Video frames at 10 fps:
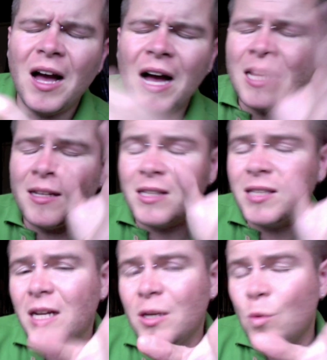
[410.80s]
And I
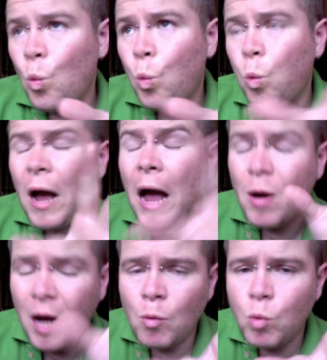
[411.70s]
tell you,
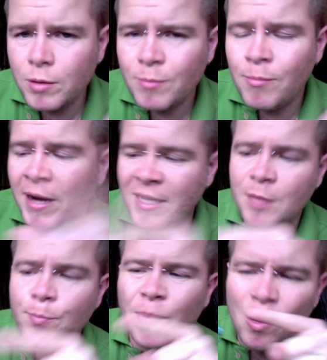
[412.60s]
I wouldn't mind
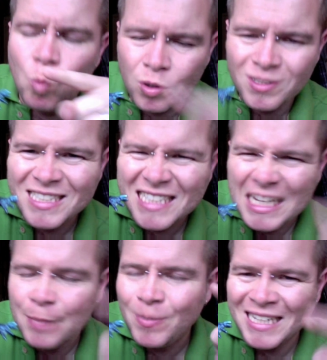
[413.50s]
it, but I wouldn't
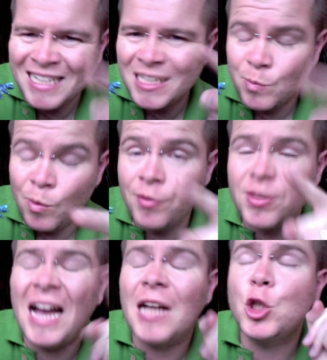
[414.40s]
keep it in his mouth,
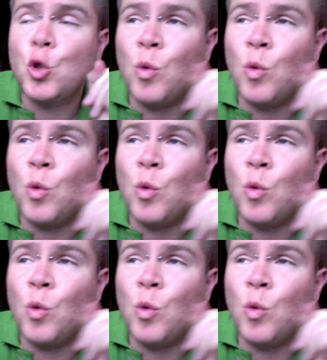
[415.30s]
so